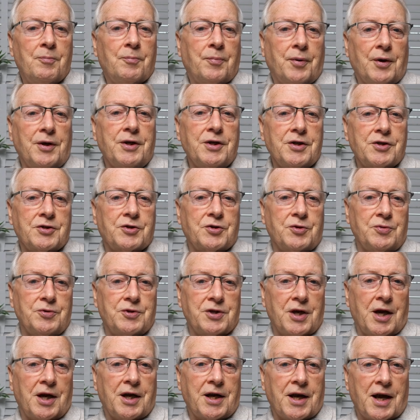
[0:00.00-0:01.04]
Please do
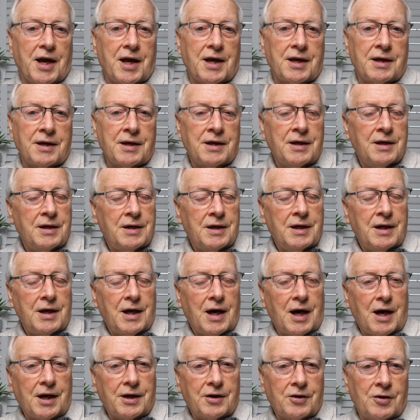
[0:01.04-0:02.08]
take care,
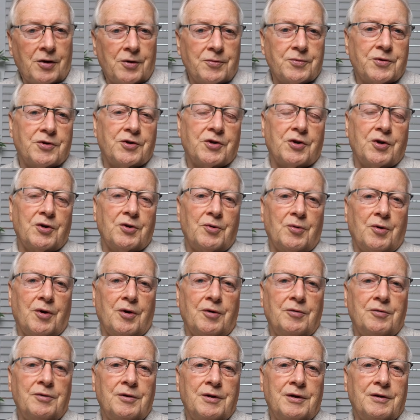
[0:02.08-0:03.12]
and I hope to see you
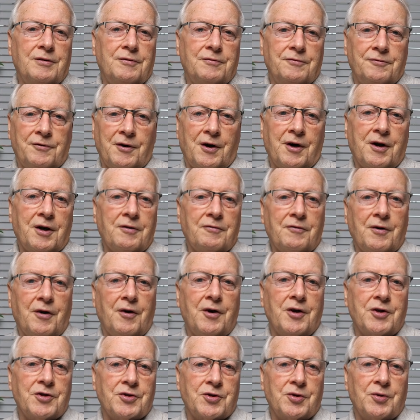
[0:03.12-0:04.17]
all very,
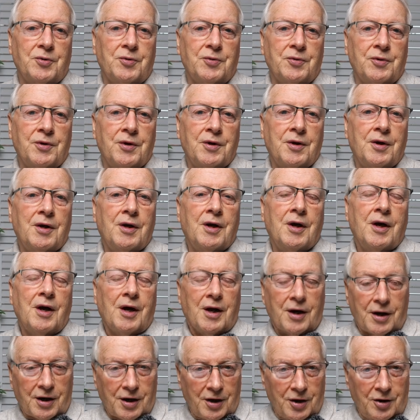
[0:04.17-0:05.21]
very soon.
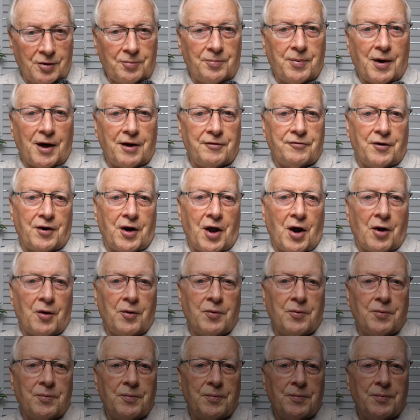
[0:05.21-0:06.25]
Goodbye for now.